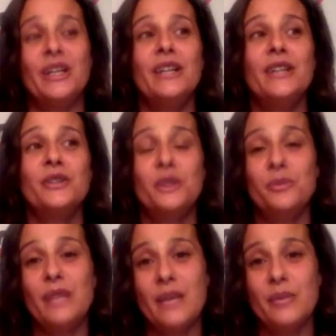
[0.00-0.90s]
to
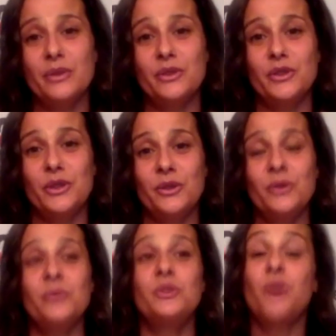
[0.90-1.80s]
be able
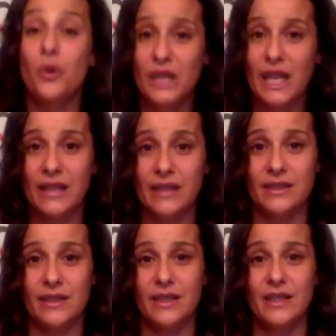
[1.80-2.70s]
to donate
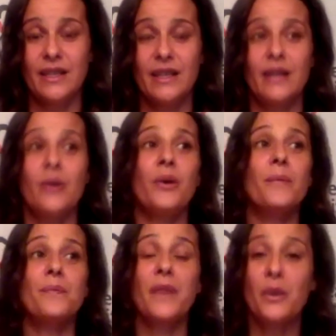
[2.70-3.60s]

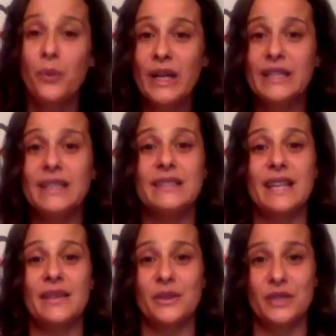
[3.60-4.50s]
what it is
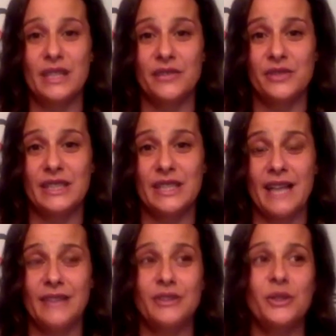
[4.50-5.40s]
that they're gifted
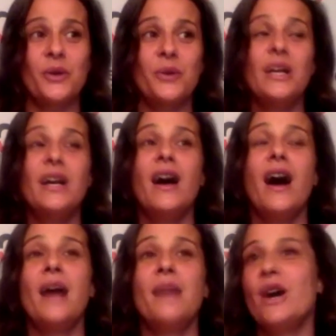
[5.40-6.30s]
at. So
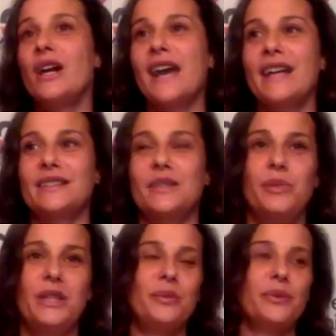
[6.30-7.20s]
I'm not asking
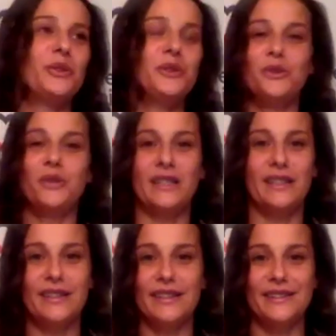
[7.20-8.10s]
people to do
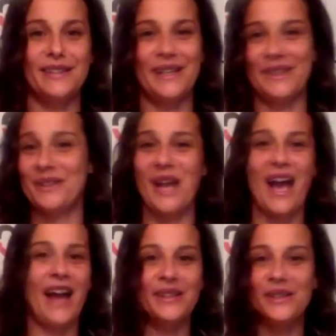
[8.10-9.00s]
anything like
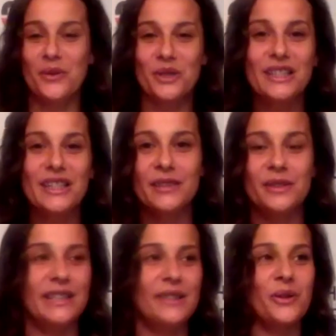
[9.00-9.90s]
out of the
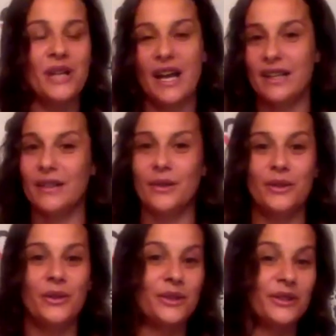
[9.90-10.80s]
ordinary
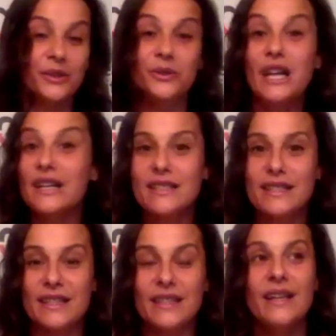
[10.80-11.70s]
or
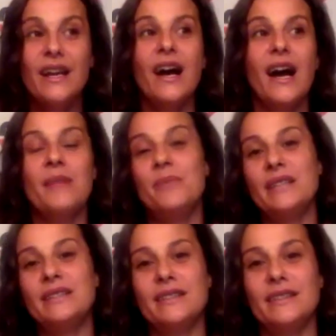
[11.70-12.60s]
crazy. I'm
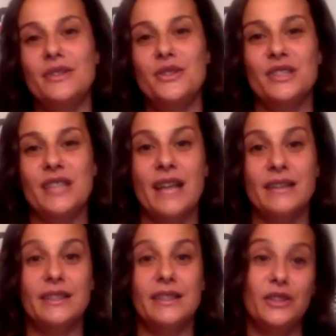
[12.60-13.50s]
basically just
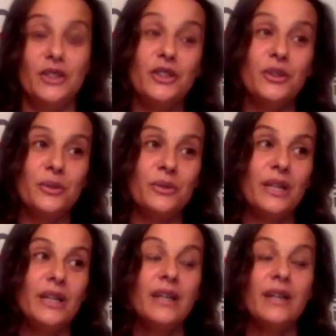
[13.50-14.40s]
asking you,
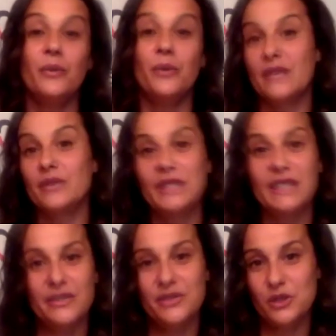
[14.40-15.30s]
whatever
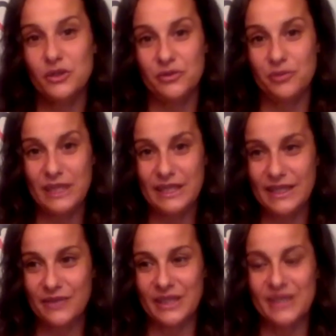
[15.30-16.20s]
gift you've been
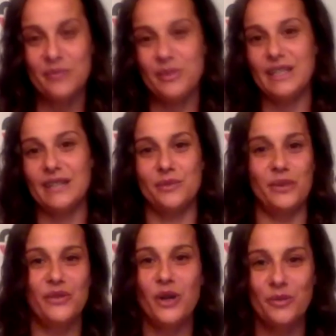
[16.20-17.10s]
given, because
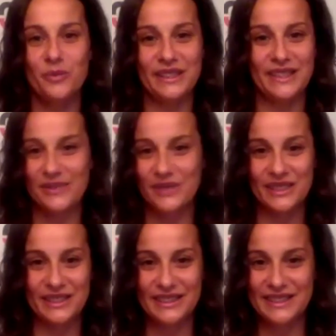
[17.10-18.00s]
we've all been
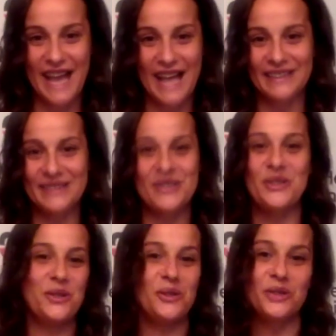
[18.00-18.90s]
given talents.
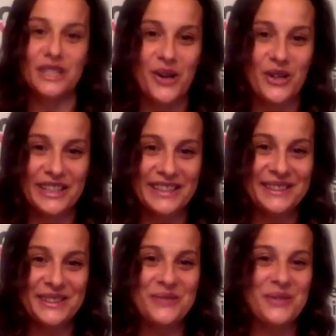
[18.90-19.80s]
You're an
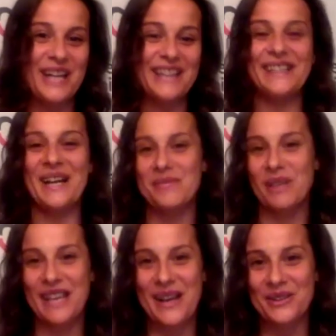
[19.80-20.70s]
artist, right? I'm
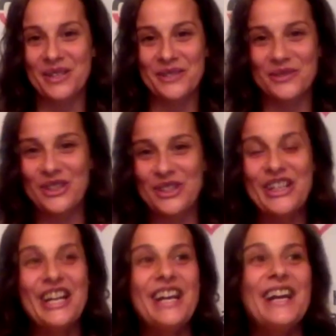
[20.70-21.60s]
a caregiver.
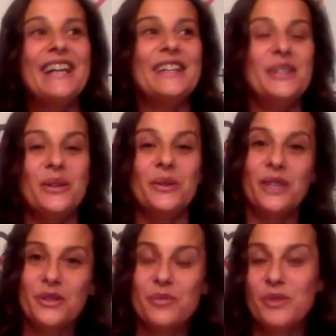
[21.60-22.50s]
You know,
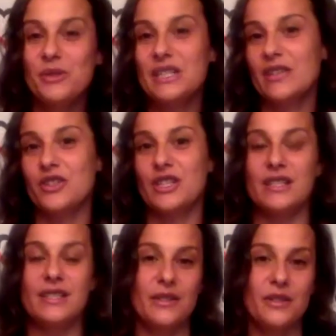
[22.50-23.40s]
there's
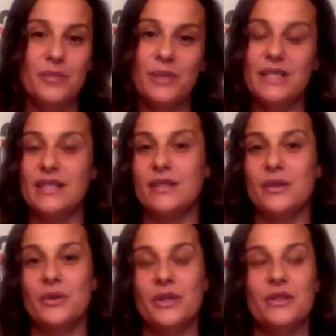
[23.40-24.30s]
musicians, there's business
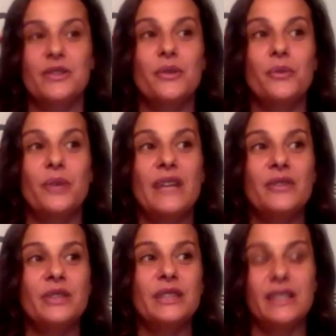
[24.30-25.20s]
owners. So
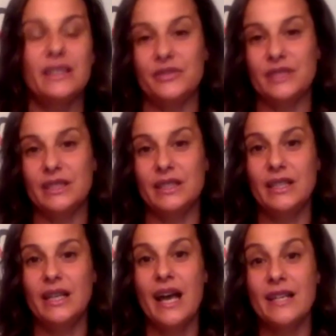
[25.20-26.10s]
whatever gift
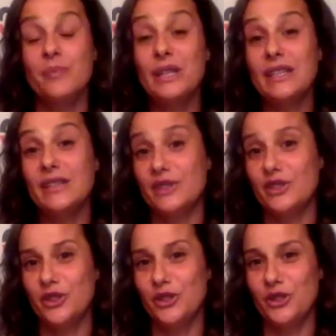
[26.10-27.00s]
has been given
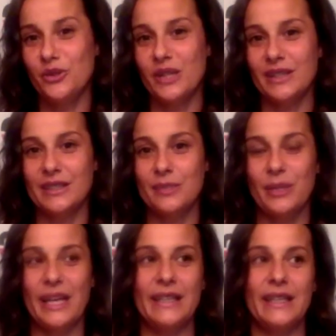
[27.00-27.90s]
to you on this
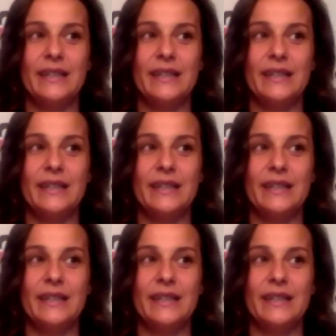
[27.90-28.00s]
planet,